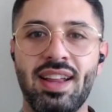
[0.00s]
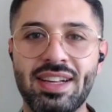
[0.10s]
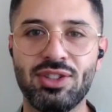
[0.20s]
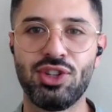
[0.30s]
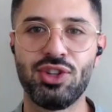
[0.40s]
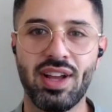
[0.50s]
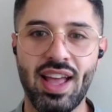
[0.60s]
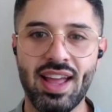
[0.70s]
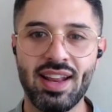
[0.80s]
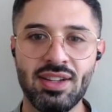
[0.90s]
Nice to see you
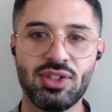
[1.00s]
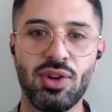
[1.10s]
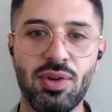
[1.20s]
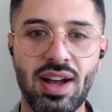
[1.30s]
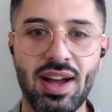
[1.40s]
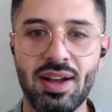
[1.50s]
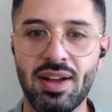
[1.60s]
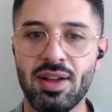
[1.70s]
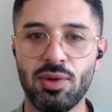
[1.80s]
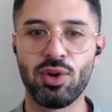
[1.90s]
again.
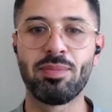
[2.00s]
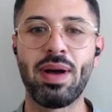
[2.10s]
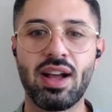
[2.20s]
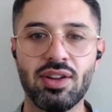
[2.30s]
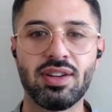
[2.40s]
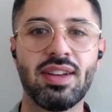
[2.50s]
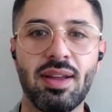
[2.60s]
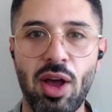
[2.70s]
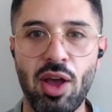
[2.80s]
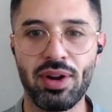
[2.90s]
So we're back on
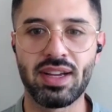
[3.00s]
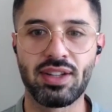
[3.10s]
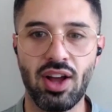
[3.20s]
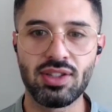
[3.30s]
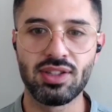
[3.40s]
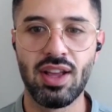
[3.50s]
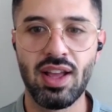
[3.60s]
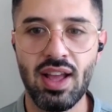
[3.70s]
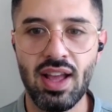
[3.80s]
Biobarica Talks